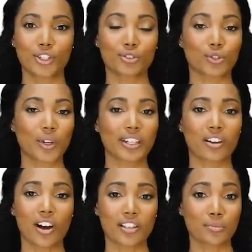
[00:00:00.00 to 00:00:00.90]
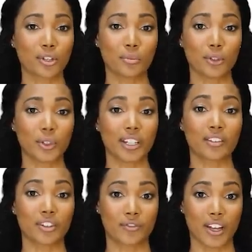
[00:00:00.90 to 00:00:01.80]
you'll join an awesome community of
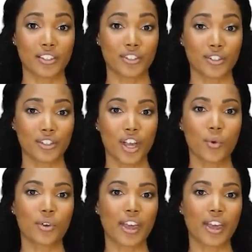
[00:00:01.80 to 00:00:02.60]
investors with